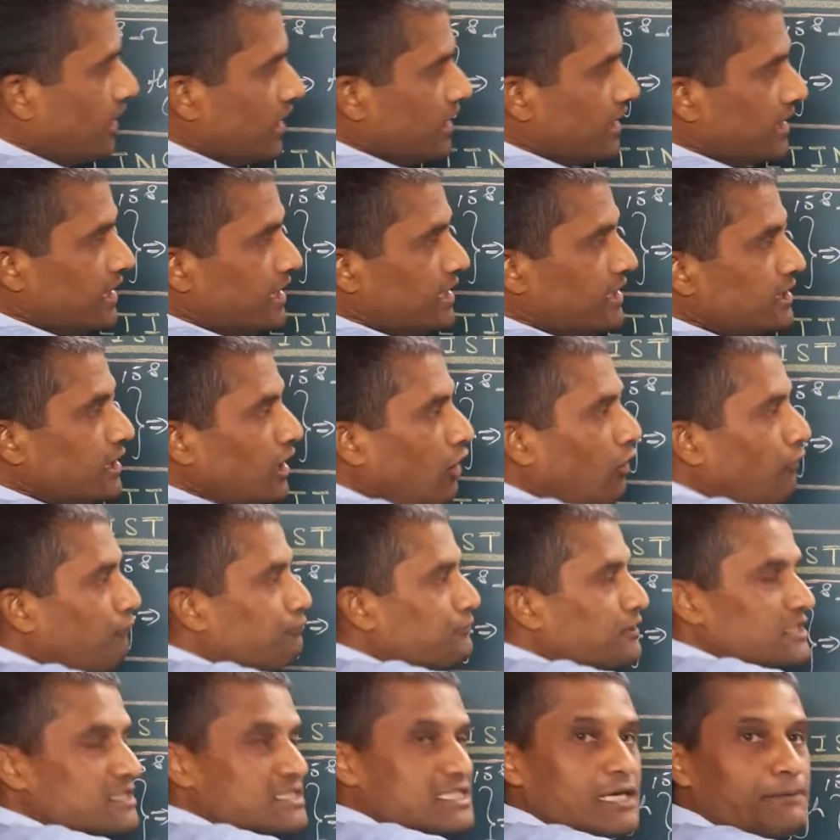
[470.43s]
of
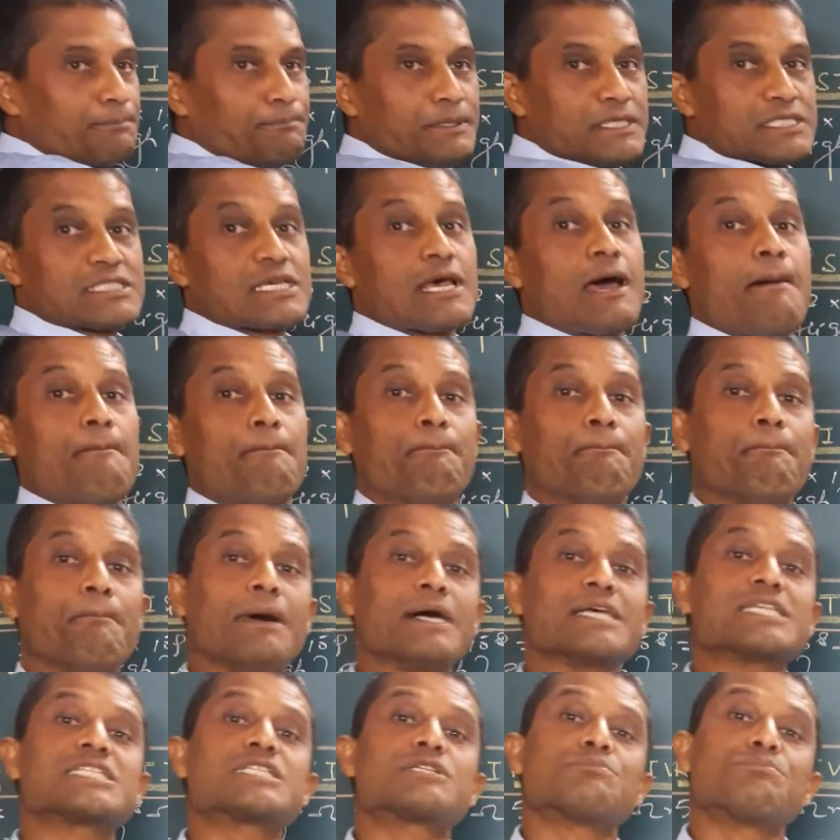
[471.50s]
the surface
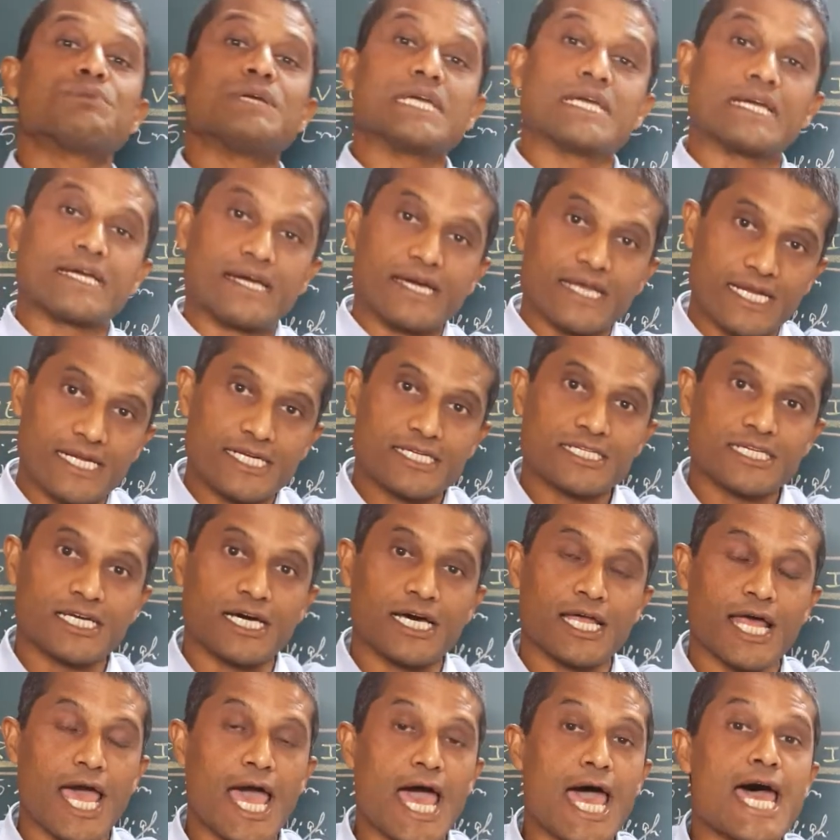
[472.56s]
must be
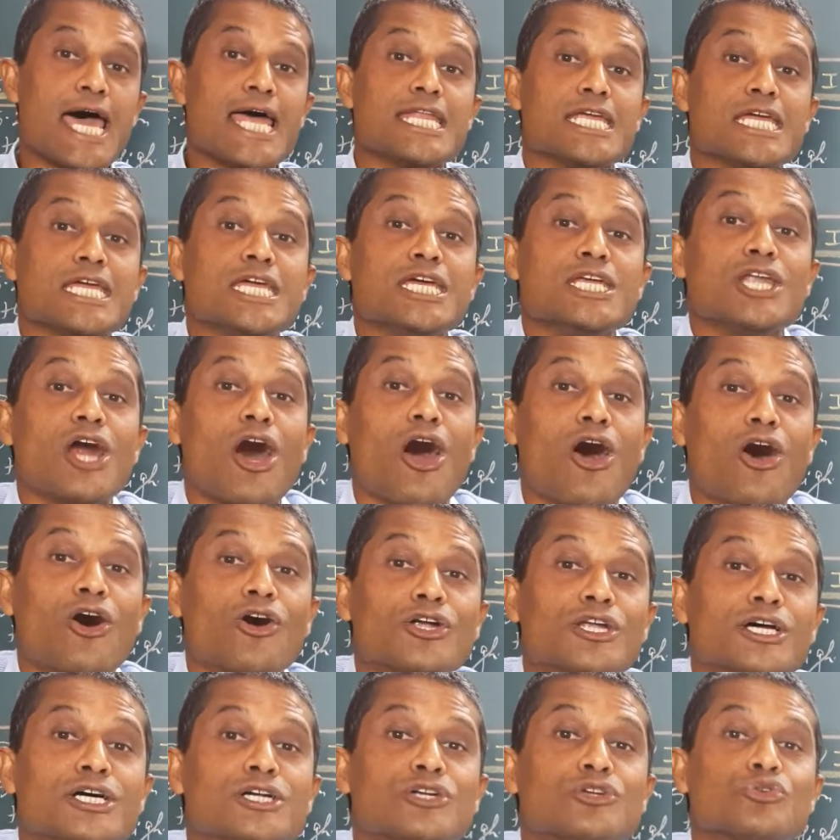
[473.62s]
greater, and in
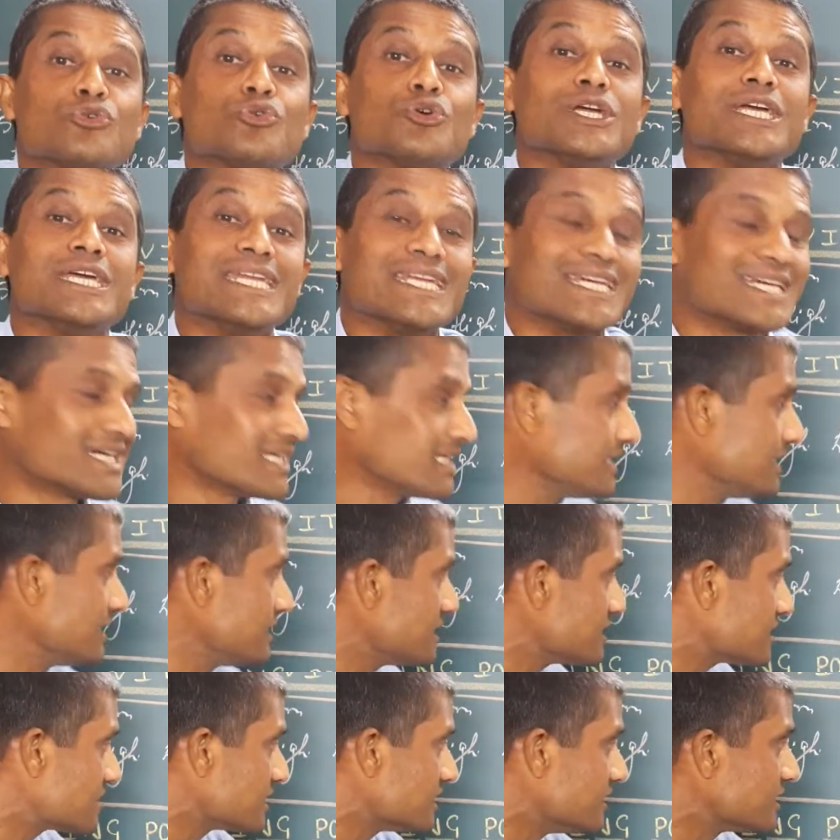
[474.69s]
order to
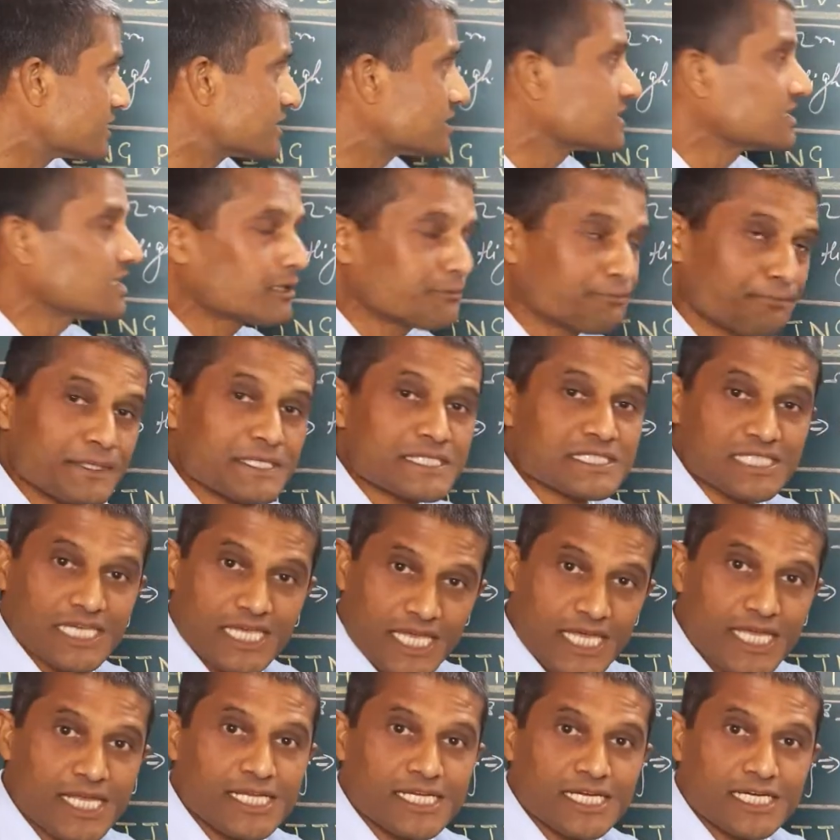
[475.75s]
increase its surface
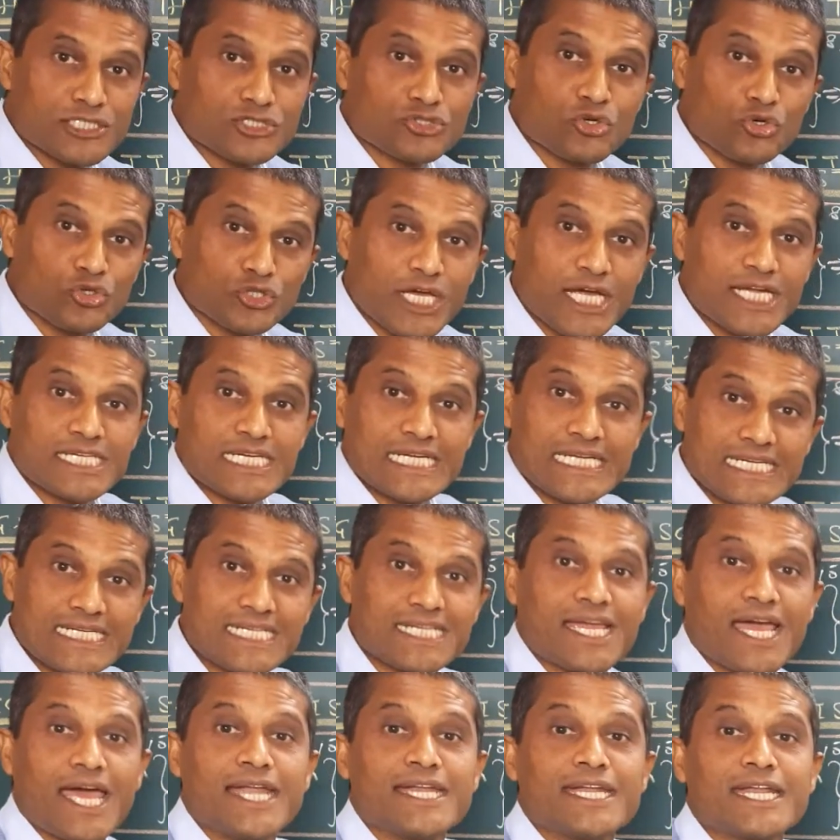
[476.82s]
area so that it
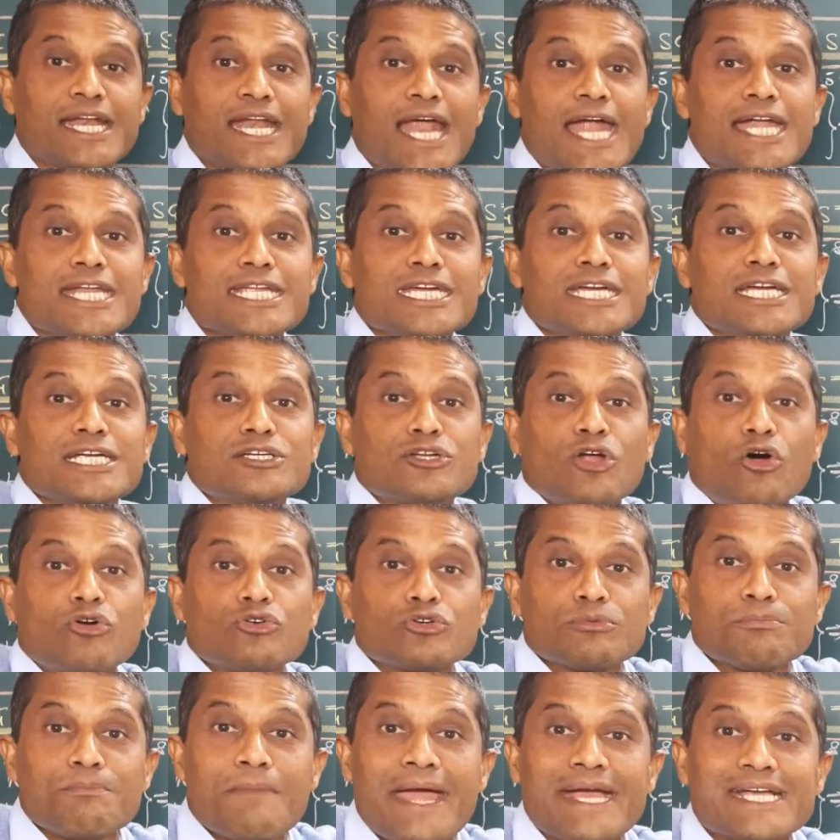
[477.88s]
can radiate out
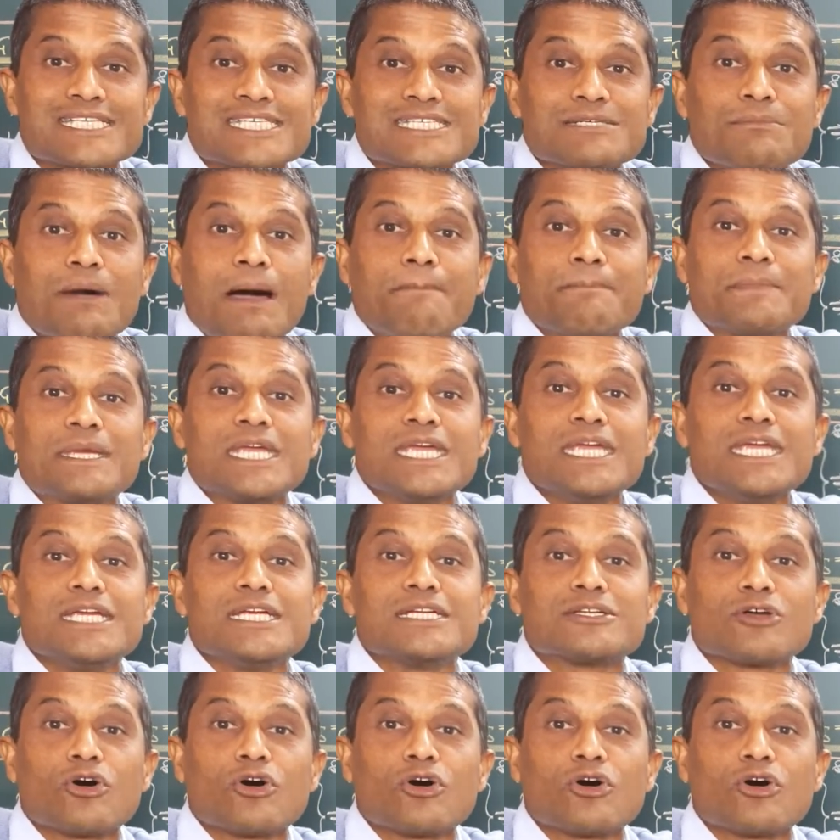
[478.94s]
maximum heat